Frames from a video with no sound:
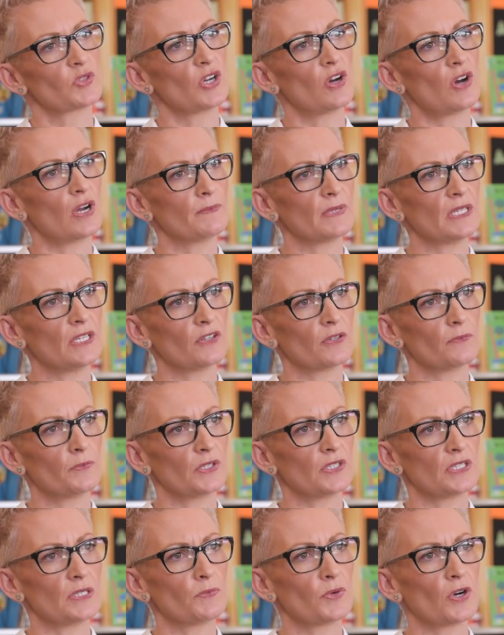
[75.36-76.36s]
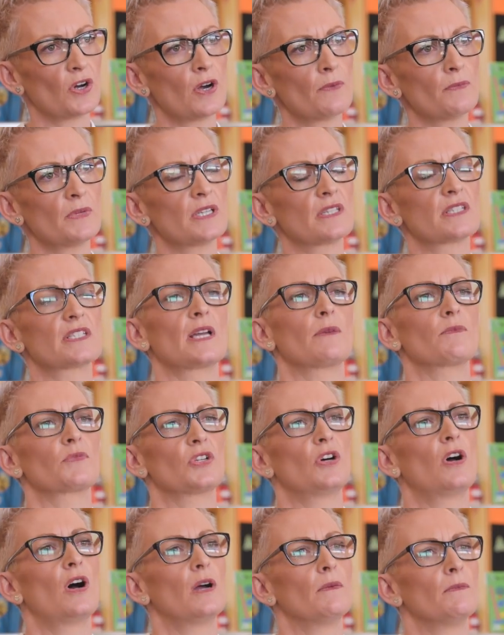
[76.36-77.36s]
time here at Burnie Primary and some
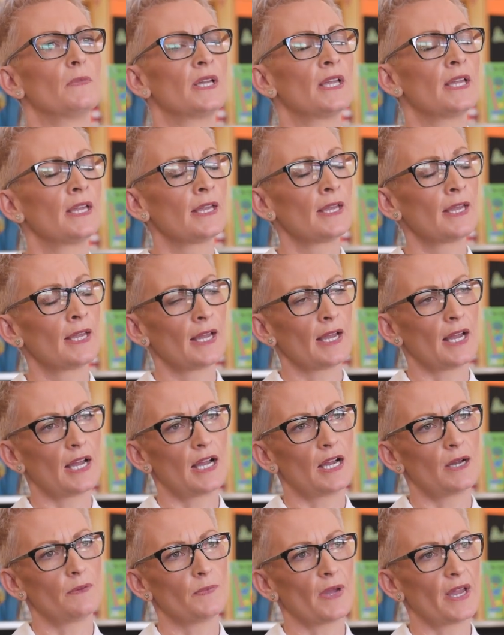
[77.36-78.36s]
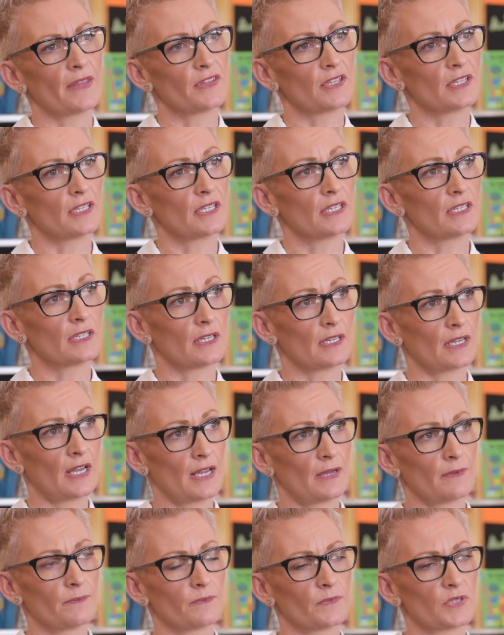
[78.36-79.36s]
time um, at the
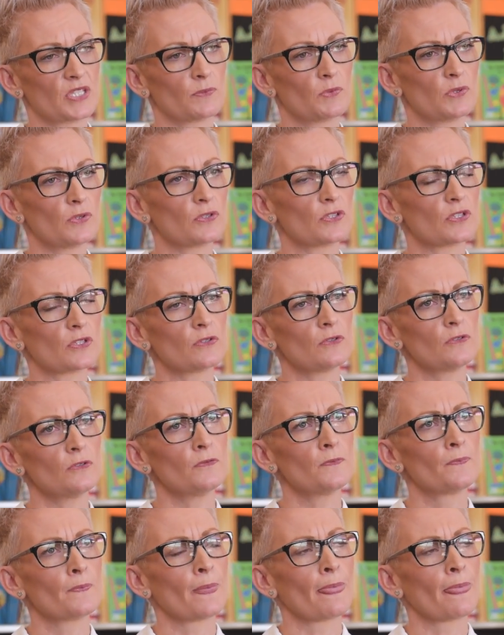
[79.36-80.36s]
um, support school.